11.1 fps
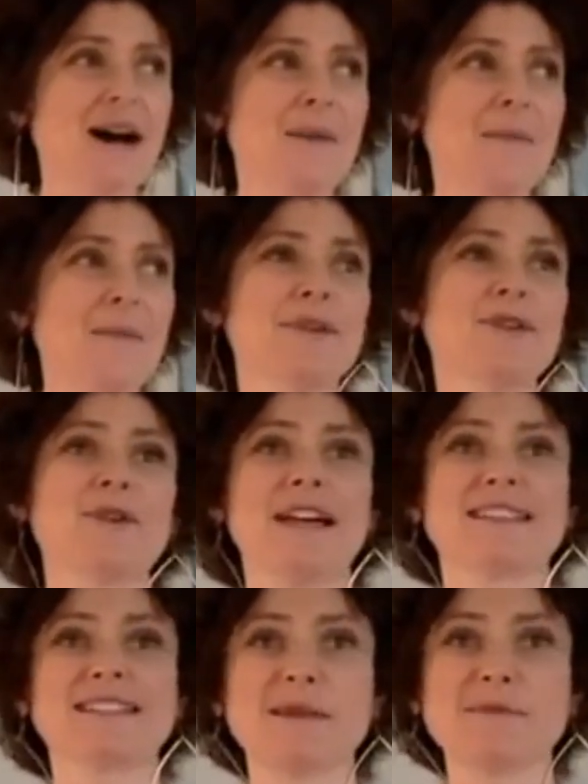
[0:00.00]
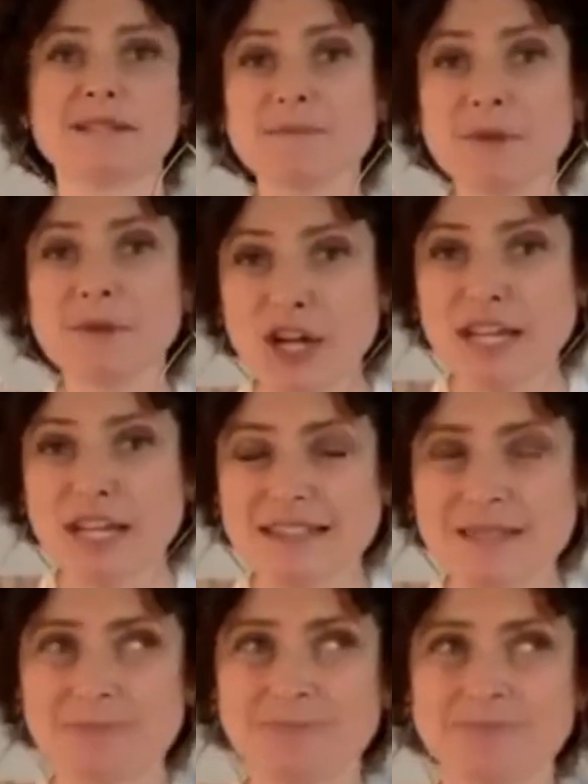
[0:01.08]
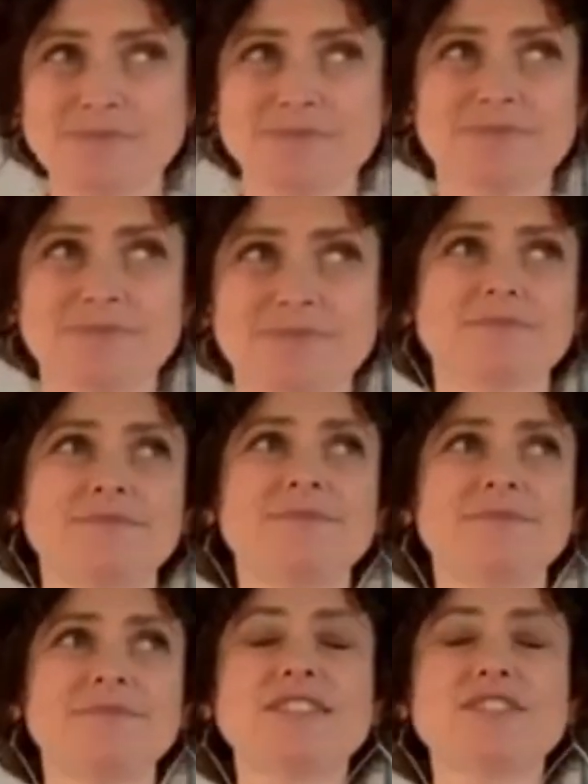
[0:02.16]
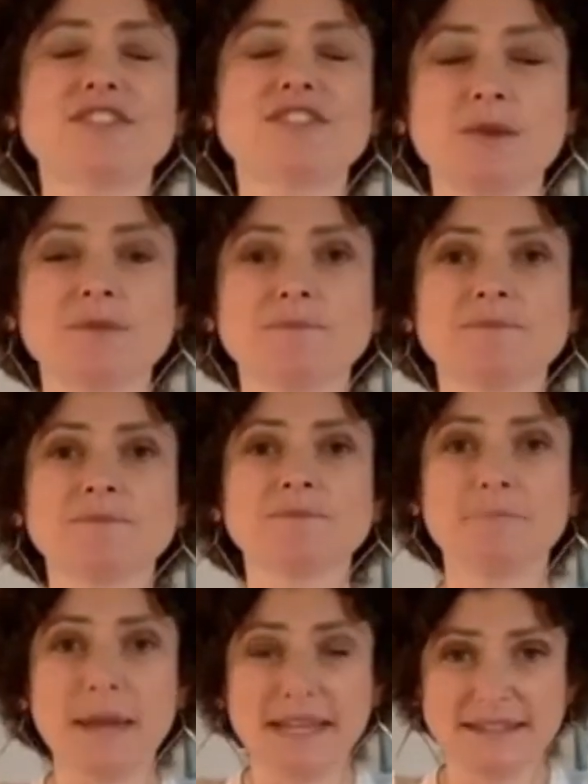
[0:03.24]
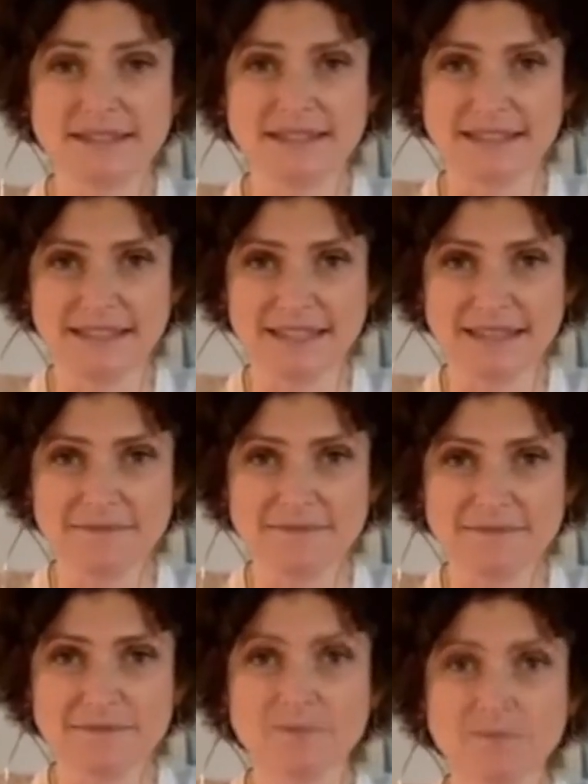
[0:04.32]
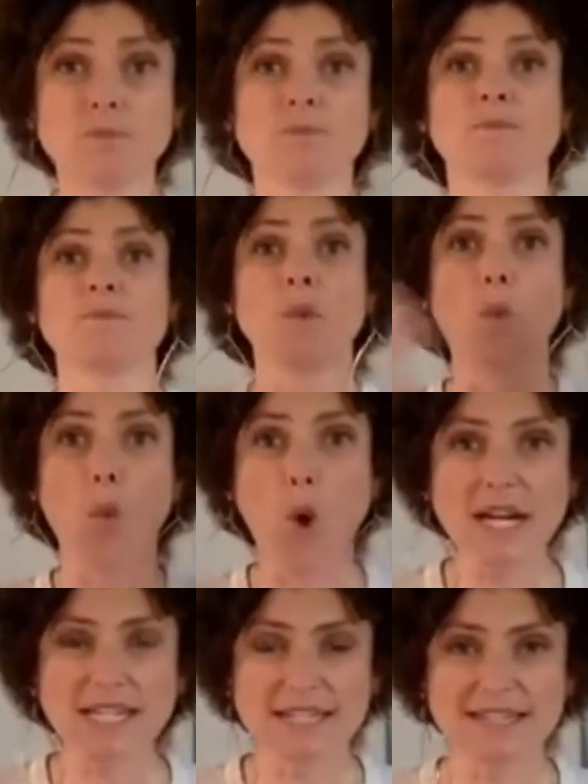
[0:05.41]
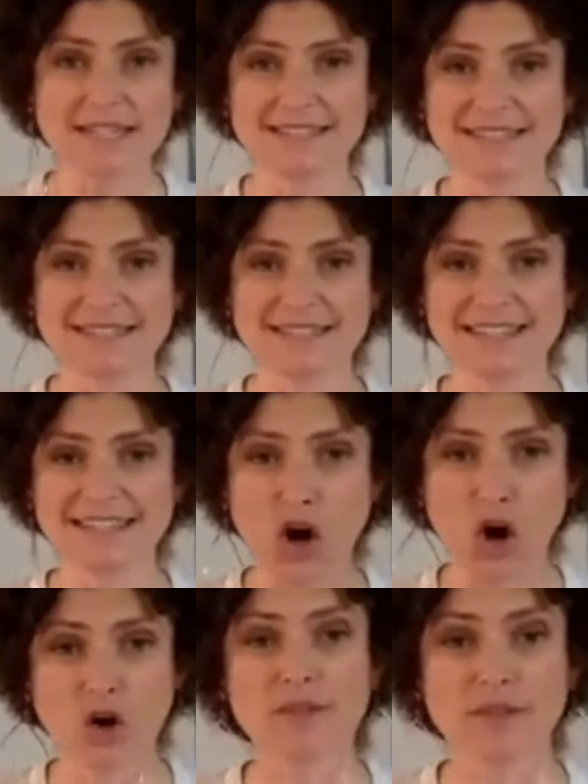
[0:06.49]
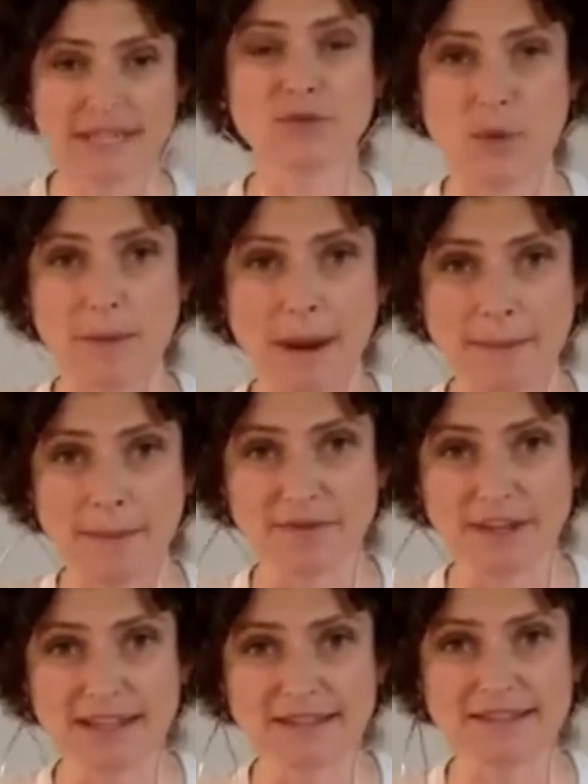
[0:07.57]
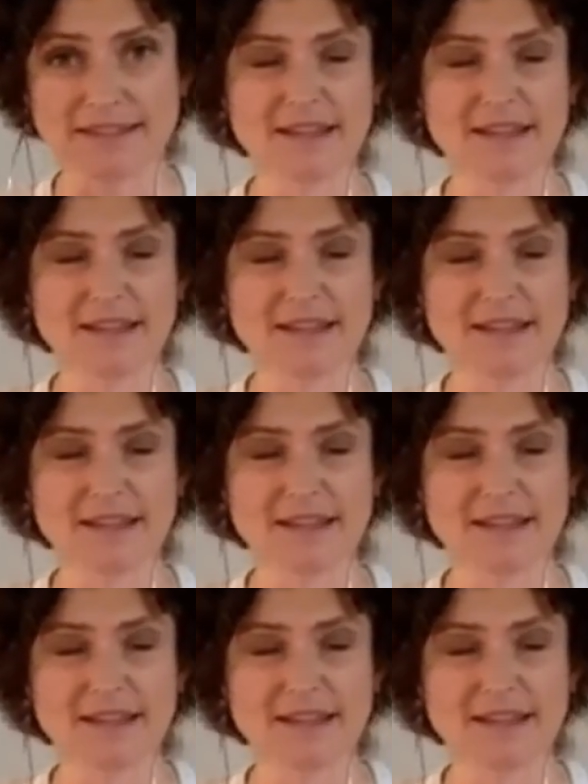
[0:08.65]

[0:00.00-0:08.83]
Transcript: Maybe you had the same experience. So basically, what are these red pepper flakes?